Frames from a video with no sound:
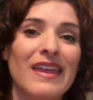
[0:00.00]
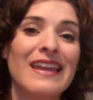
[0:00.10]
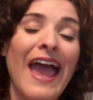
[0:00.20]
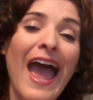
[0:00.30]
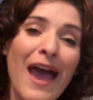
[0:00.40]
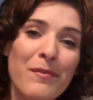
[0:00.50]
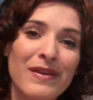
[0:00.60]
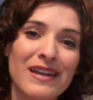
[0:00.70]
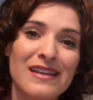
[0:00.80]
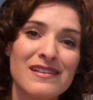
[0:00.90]
And
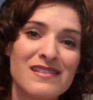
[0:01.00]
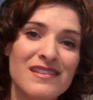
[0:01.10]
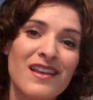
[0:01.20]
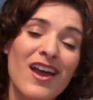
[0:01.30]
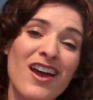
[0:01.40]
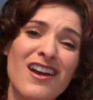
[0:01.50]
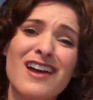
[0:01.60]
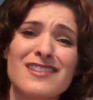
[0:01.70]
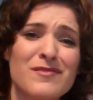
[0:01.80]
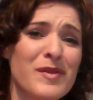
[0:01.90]
happiness
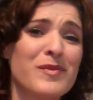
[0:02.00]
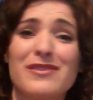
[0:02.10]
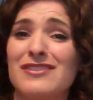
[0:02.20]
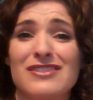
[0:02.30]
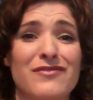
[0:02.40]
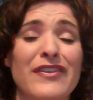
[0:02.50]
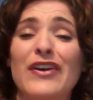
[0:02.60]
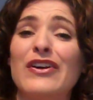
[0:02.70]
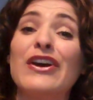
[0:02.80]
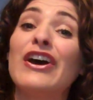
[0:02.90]
causes people to just
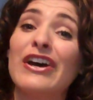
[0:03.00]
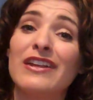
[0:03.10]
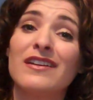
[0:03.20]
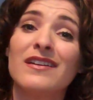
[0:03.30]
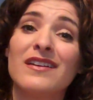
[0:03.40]
feel good,